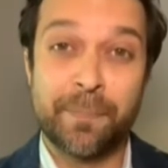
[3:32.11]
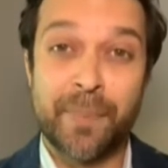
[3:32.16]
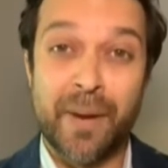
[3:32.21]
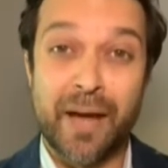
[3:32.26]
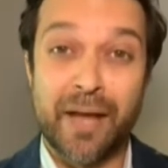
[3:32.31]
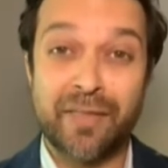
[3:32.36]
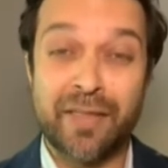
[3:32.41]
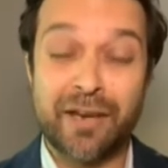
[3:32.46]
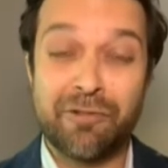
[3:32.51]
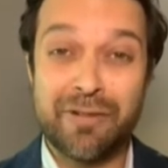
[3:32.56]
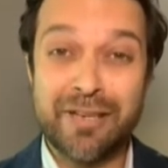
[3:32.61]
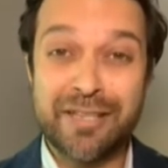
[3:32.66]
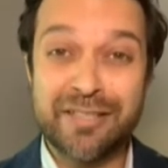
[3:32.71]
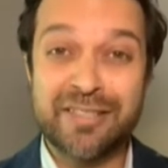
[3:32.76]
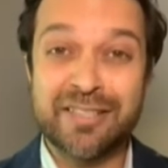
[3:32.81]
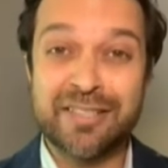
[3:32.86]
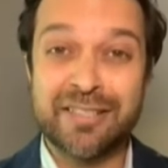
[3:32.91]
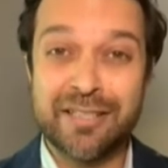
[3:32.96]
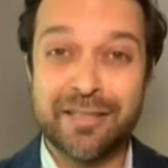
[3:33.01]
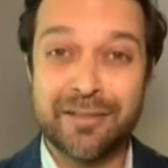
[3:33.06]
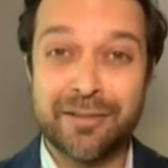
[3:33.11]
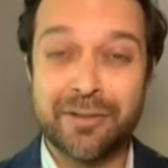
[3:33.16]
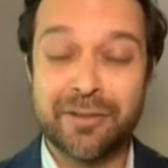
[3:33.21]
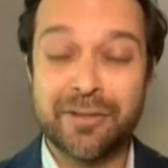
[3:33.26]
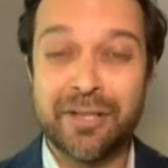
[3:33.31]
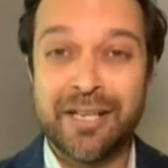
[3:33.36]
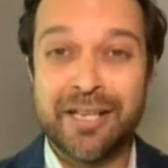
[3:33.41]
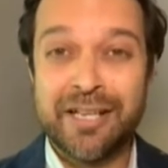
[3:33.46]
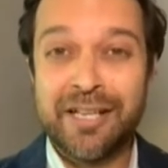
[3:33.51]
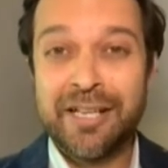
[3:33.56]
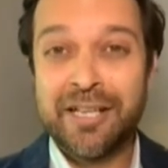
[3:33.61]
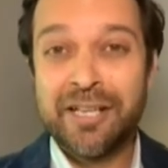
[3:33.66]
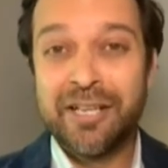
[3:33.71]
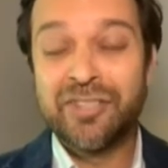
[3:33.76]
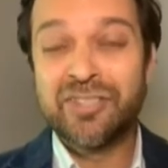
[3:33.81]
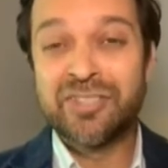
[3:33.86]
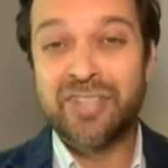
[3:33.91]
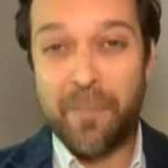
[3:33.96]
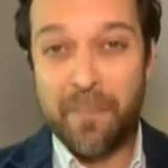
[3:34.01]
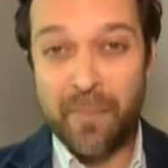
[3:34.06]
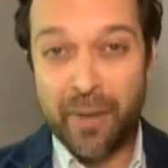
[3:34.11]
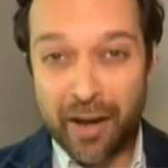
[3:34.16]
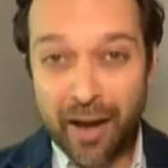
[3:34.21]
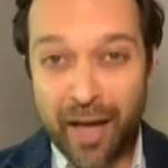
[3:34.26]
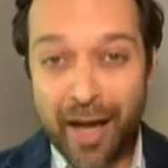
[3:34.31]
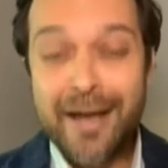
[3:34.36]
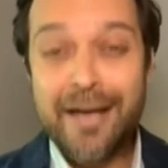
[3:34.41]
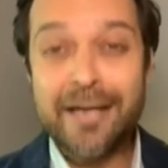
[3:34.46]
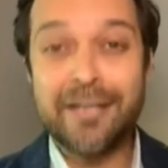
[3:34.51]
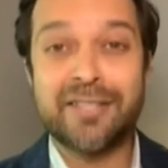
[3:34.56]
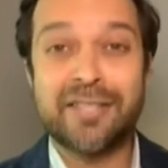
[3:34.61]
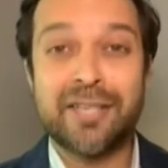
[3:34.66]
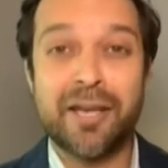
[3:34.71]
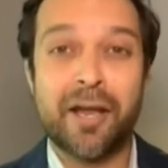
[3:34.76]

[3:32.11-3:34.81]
but there is still some light.